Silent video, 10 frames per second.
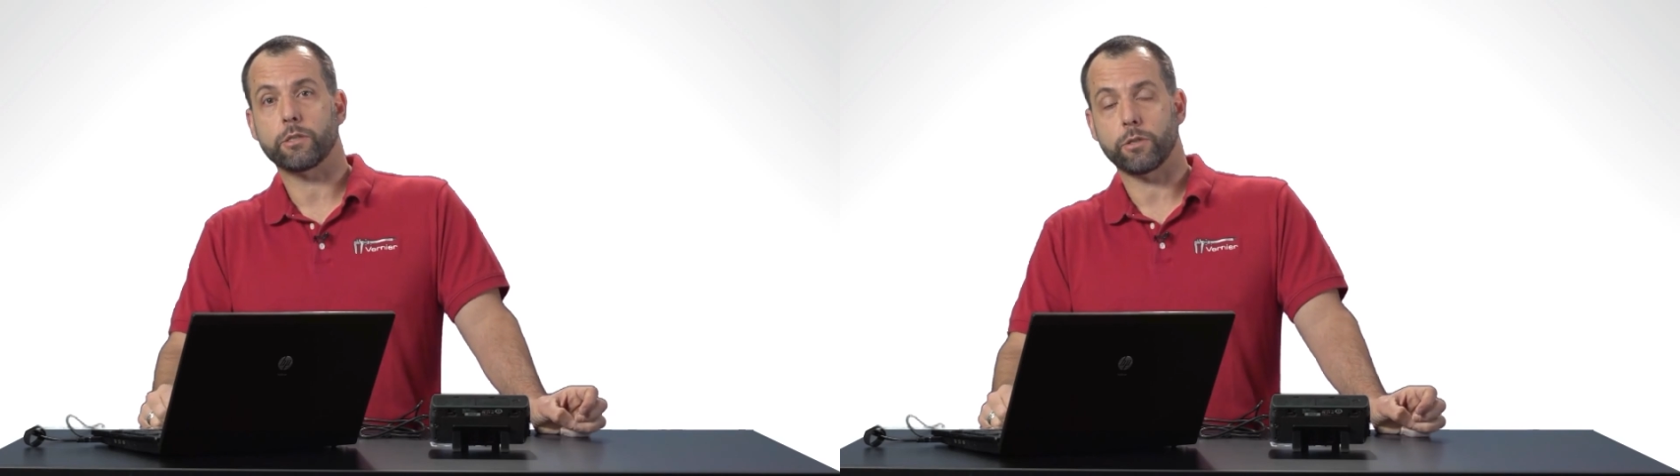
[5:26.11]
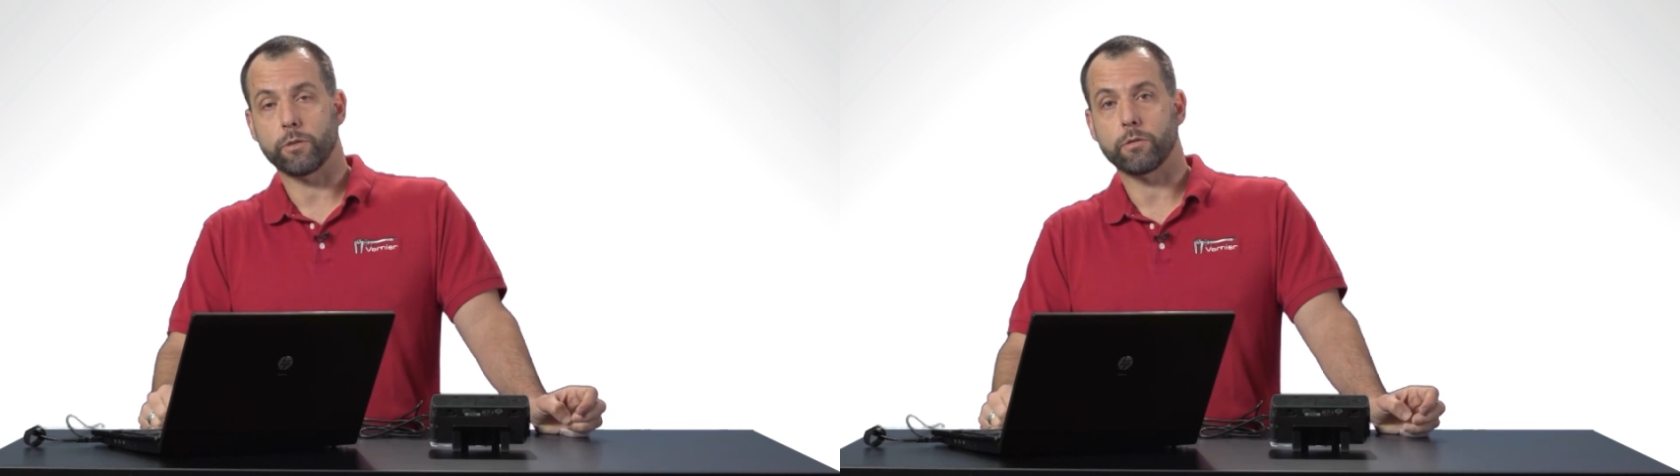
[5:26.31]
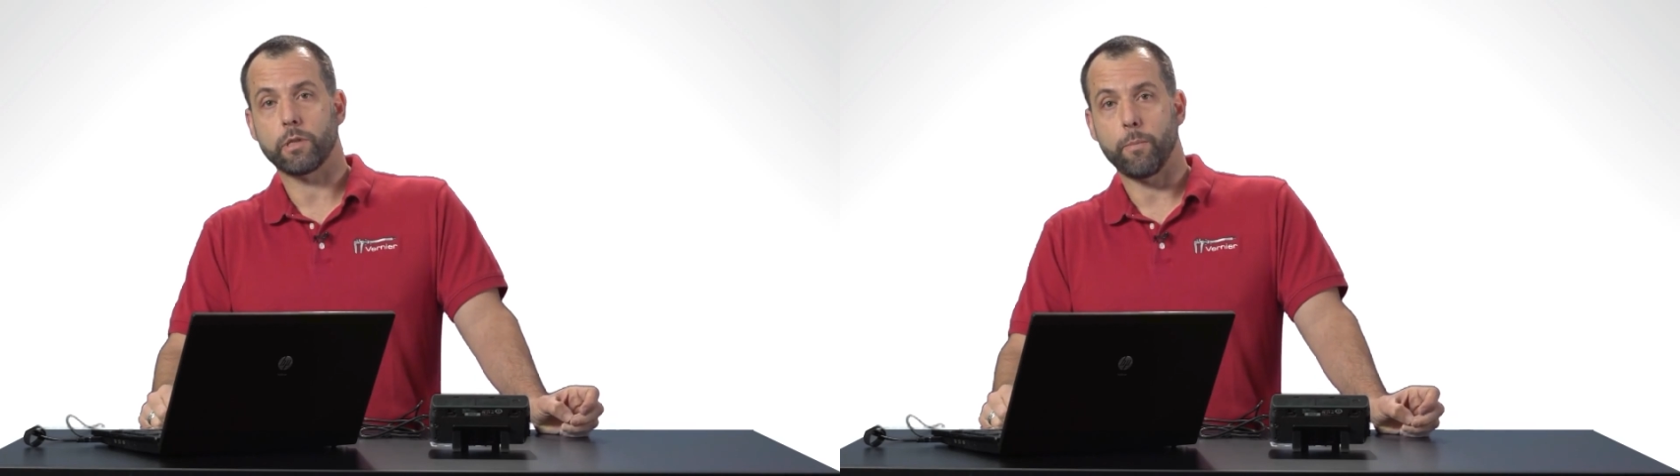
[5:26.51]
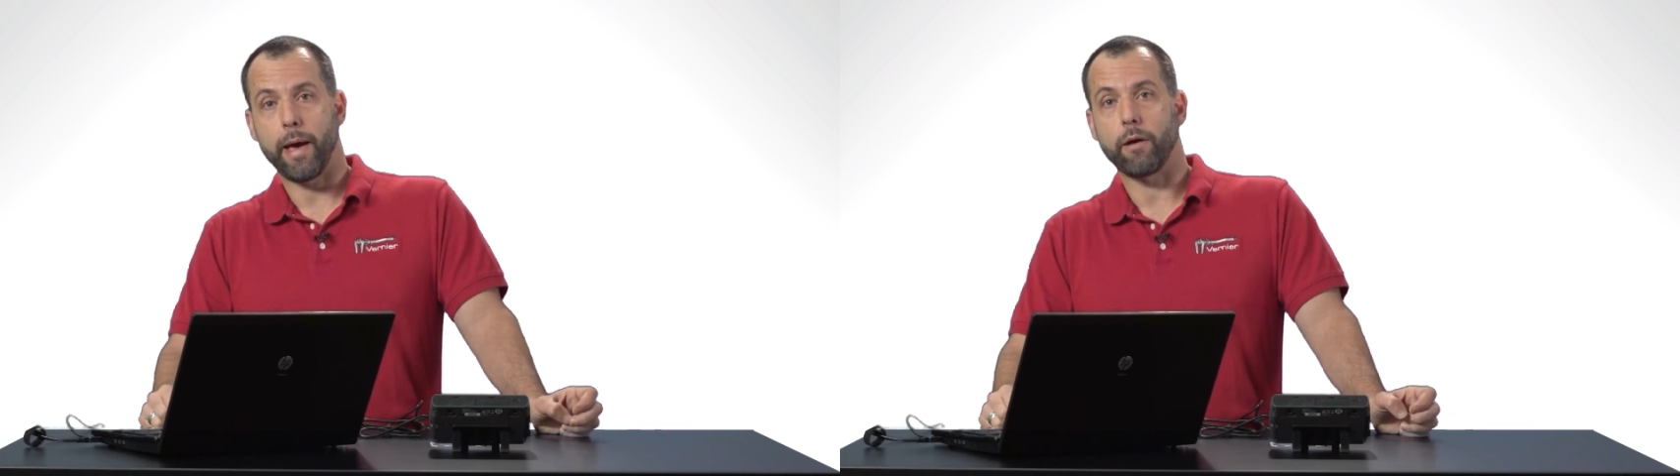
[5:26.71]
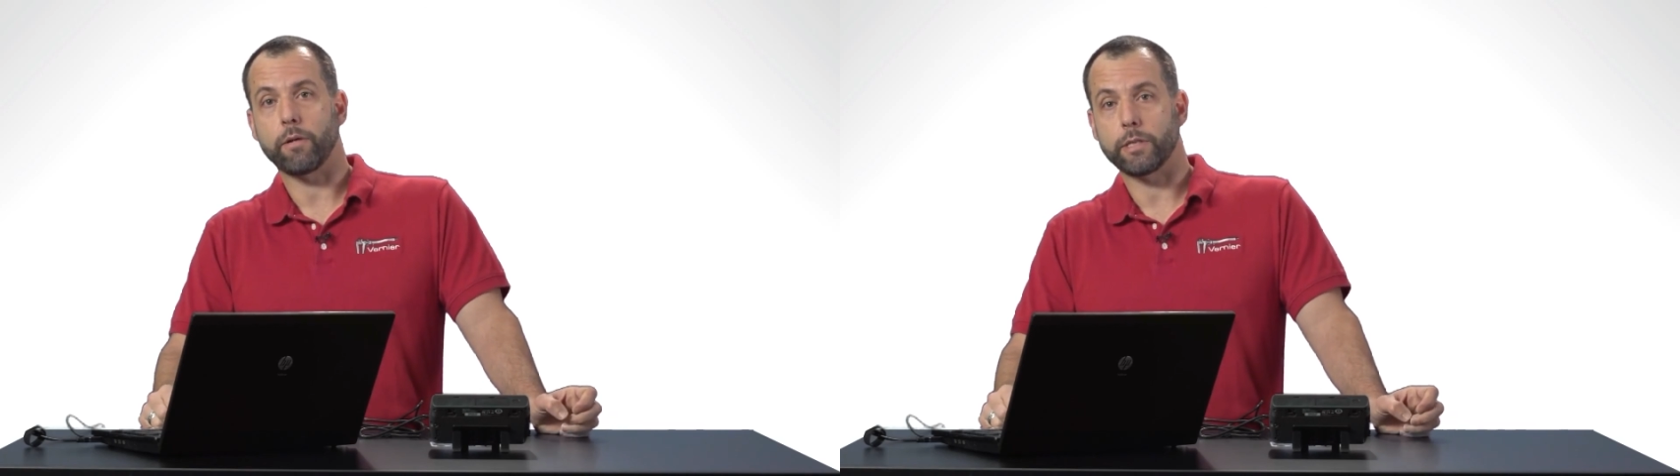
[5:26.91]
students
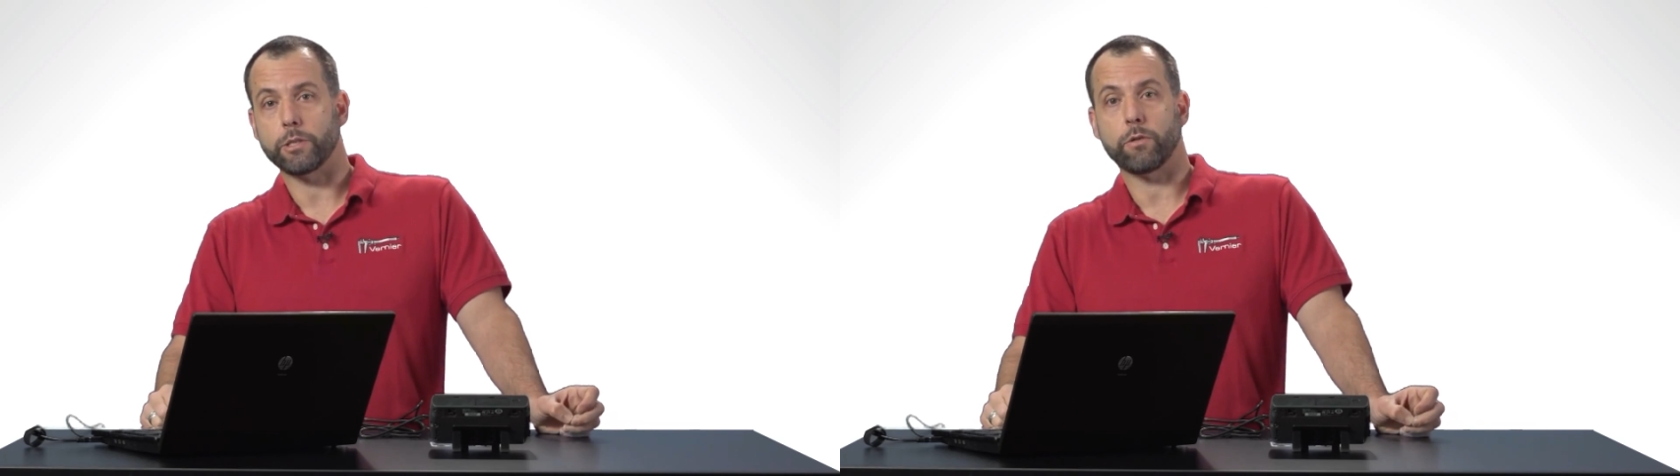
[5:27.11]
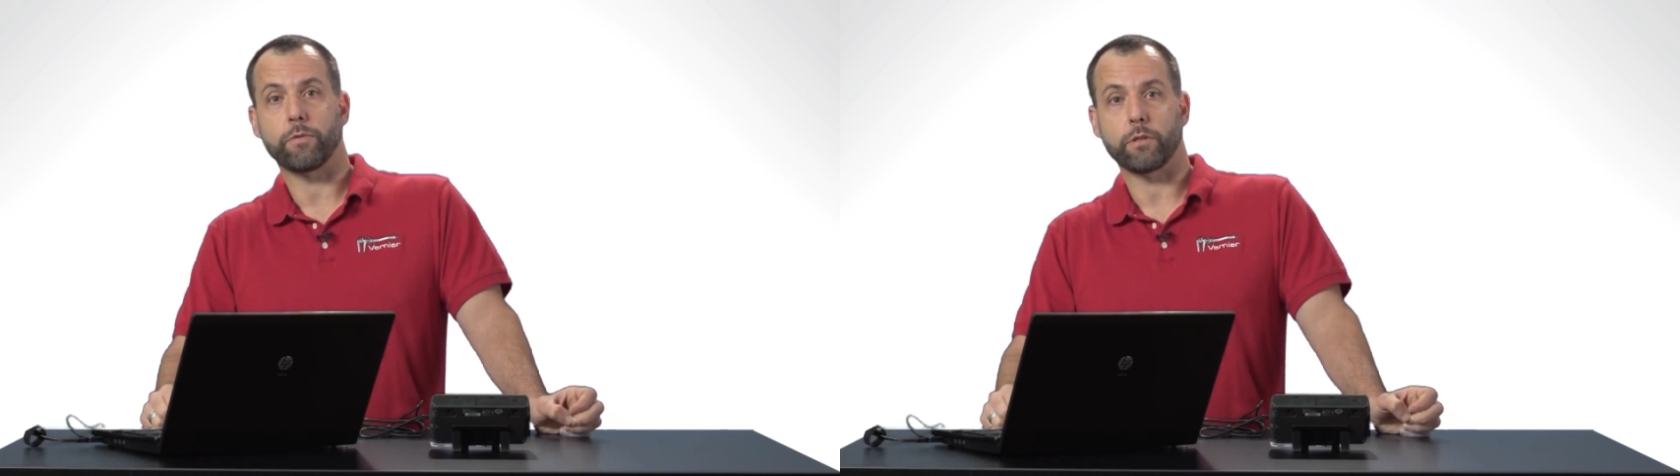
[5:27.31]
about digital